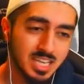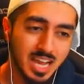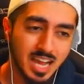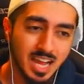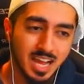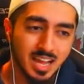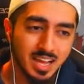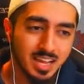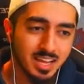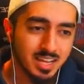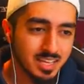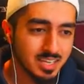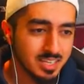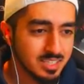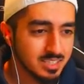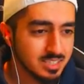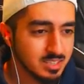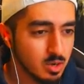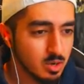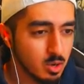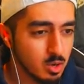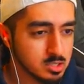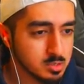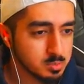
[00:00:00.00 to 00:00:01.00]
Yeah.
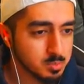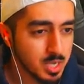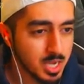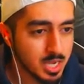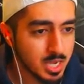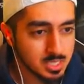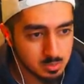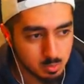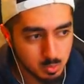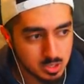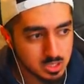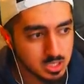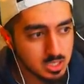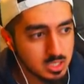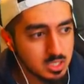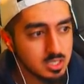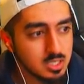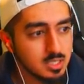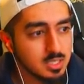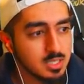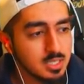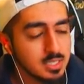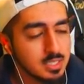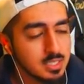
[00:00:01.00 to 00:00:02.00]
Awesome, guys. We did
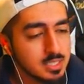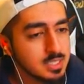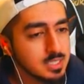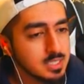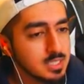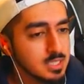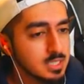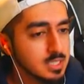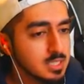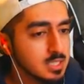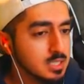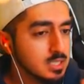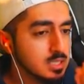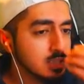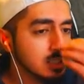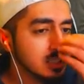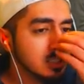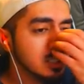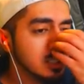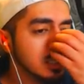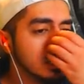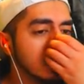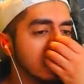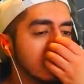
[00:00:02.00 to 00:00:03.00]
it.
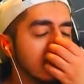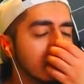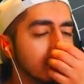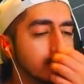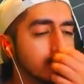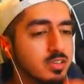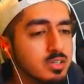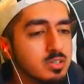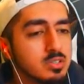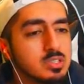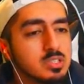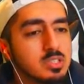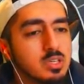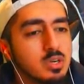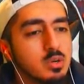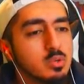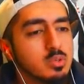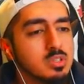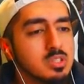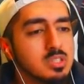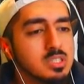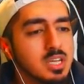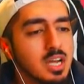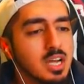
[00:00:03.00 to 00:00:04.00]
Oh, I feel
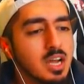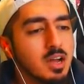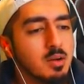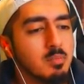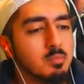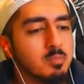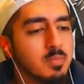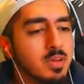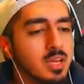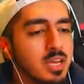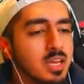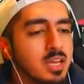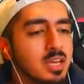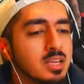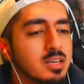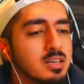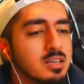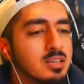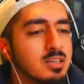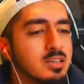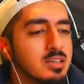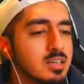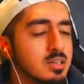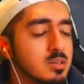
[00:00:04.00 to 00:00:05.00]
so dumb,
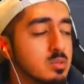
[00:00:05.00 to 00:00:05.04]
man.